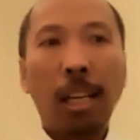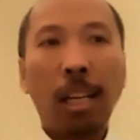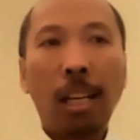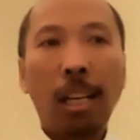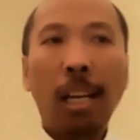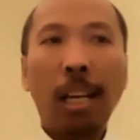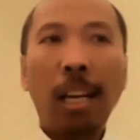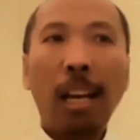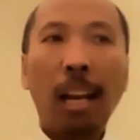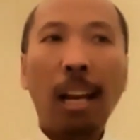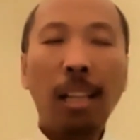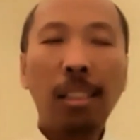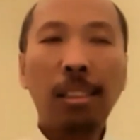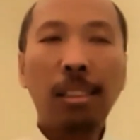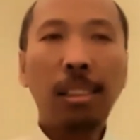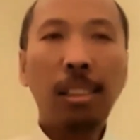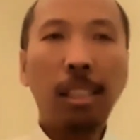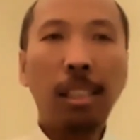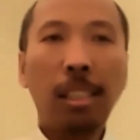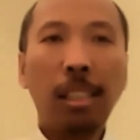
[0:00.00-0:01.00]

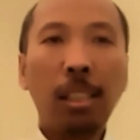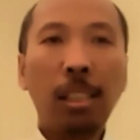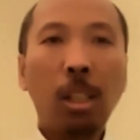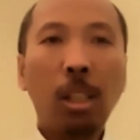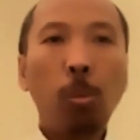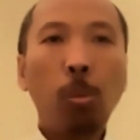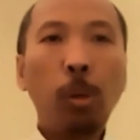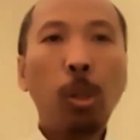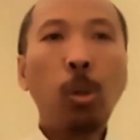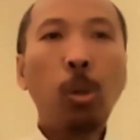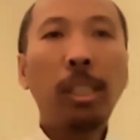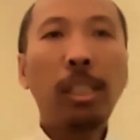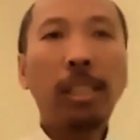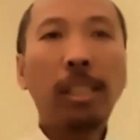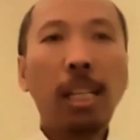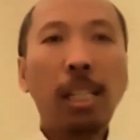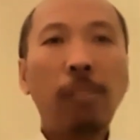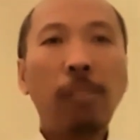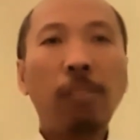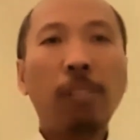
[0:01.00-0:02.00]
last year, we could
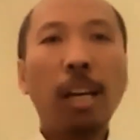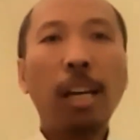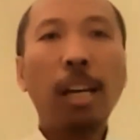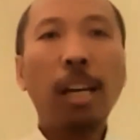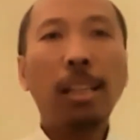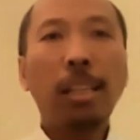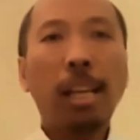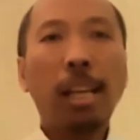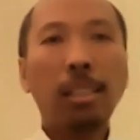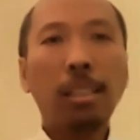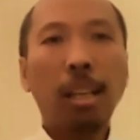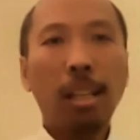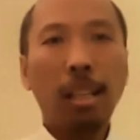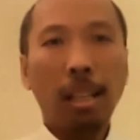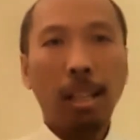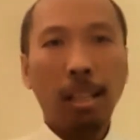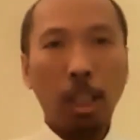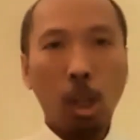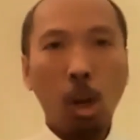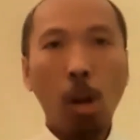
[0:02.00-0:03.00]
identify that
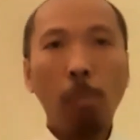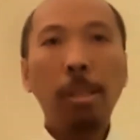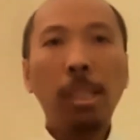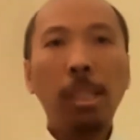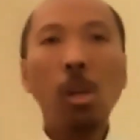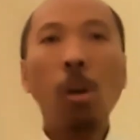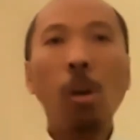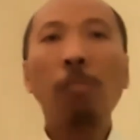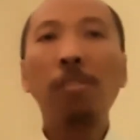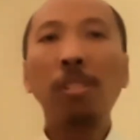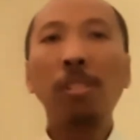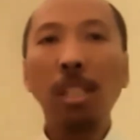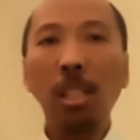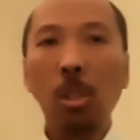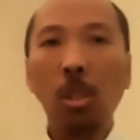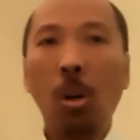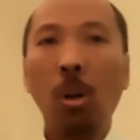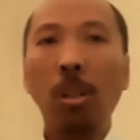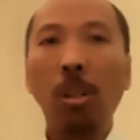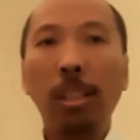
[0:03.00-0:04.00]
the Committee of
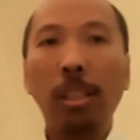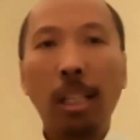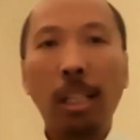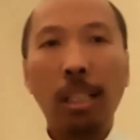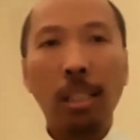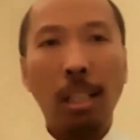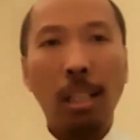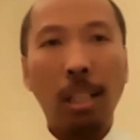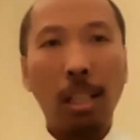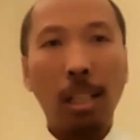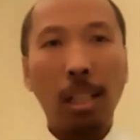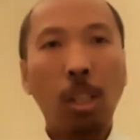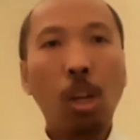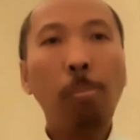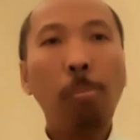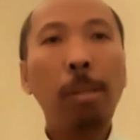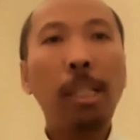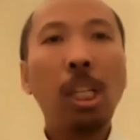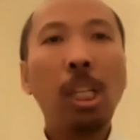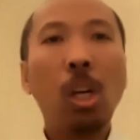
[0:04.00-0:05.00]
CEDAW, the
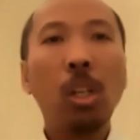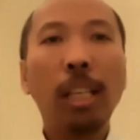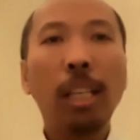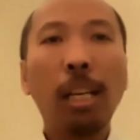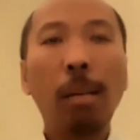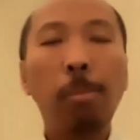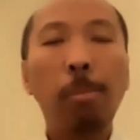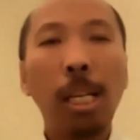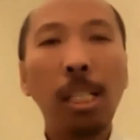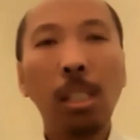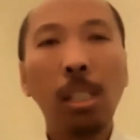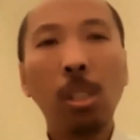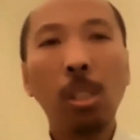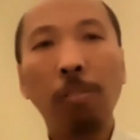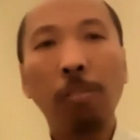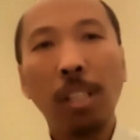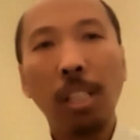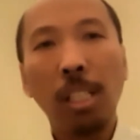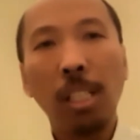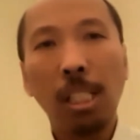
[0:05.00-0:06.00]
Committee on the Elimination
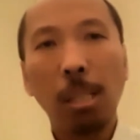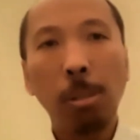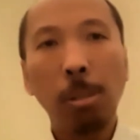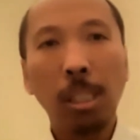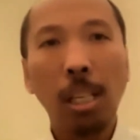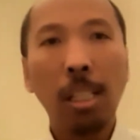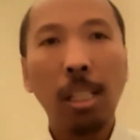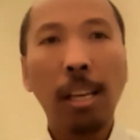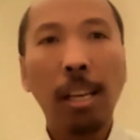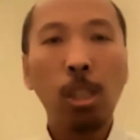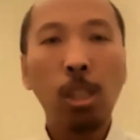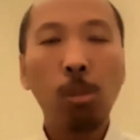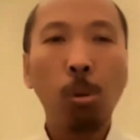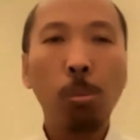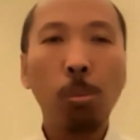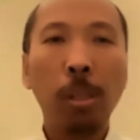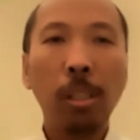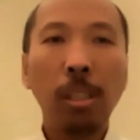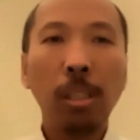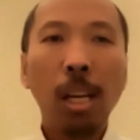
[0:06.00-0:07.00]
of the Discrimination Against
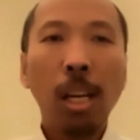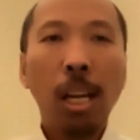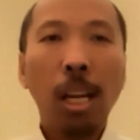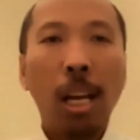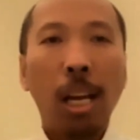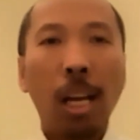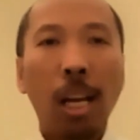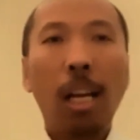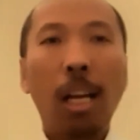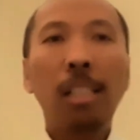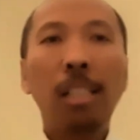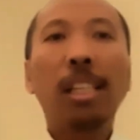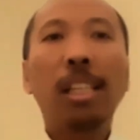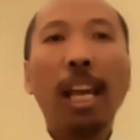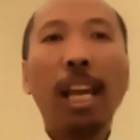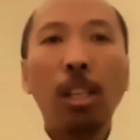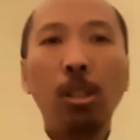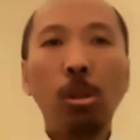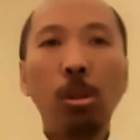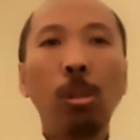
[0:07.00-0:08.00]
Women,
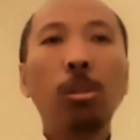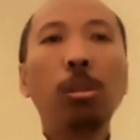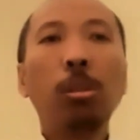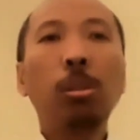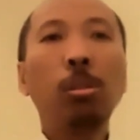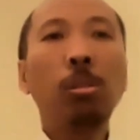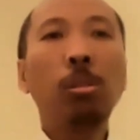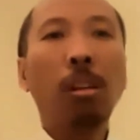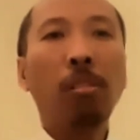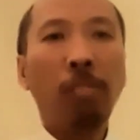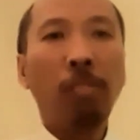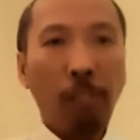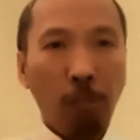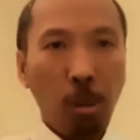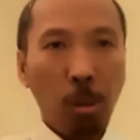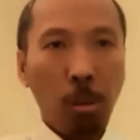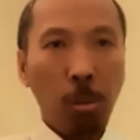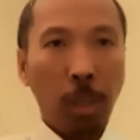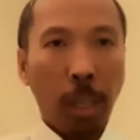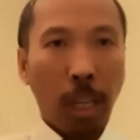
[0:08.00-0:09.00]
scheduled to
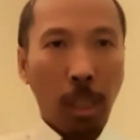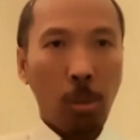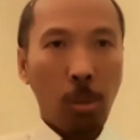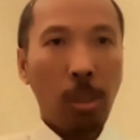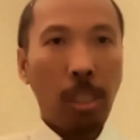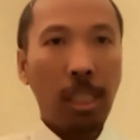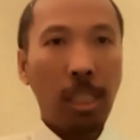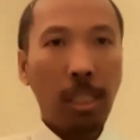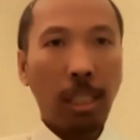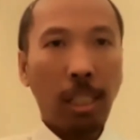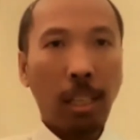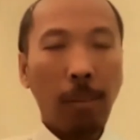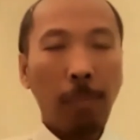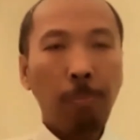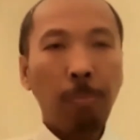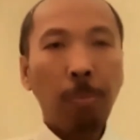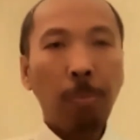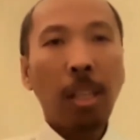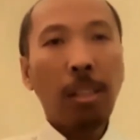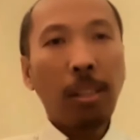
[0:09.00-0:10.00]
review Indonesia.
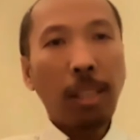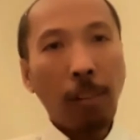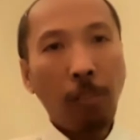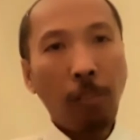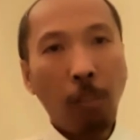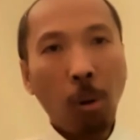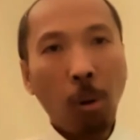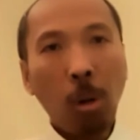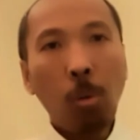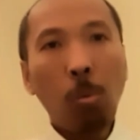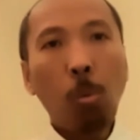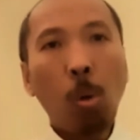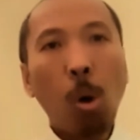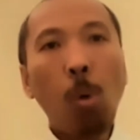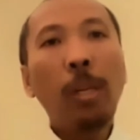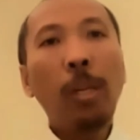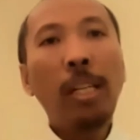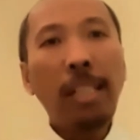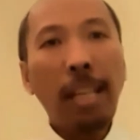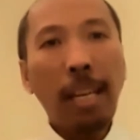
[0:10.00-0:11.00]
Therefore, what
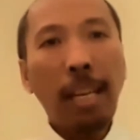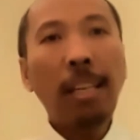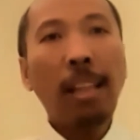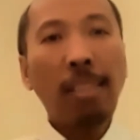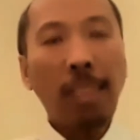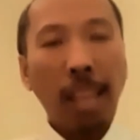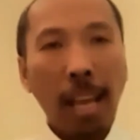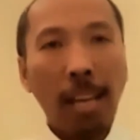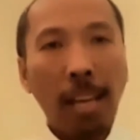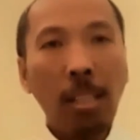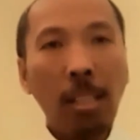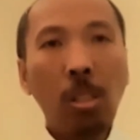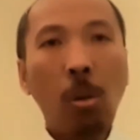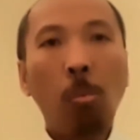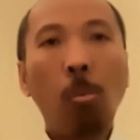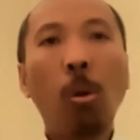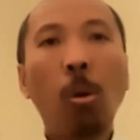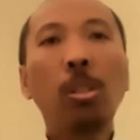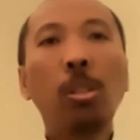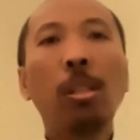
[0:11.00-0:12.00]
we did then
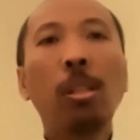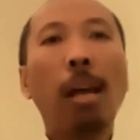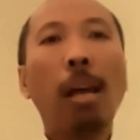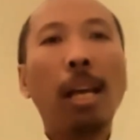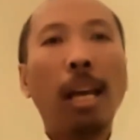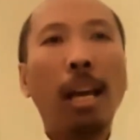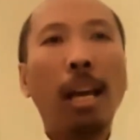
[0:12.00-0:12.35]
was